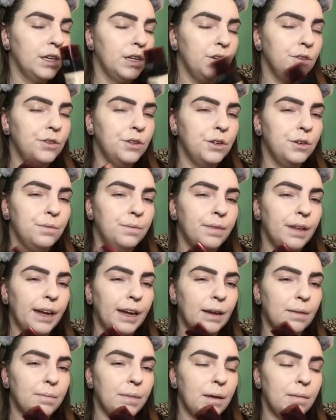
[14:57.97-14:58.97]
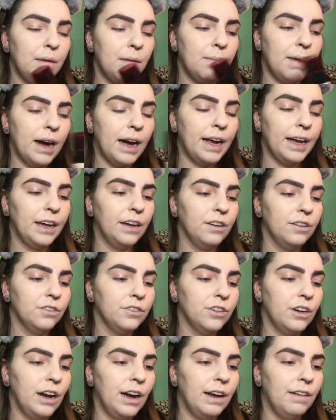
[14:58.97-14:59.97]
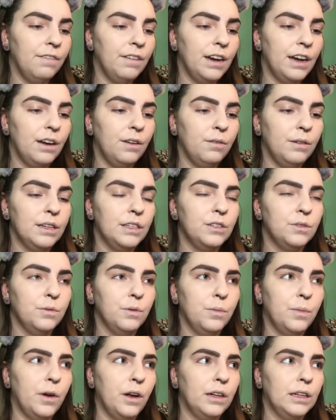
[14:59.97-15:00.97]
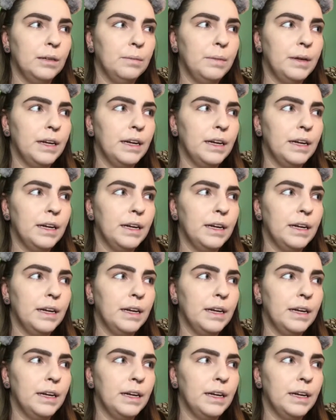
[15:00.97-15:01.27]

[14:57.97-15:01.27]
YouTube like made me buy it or try it video, which will probably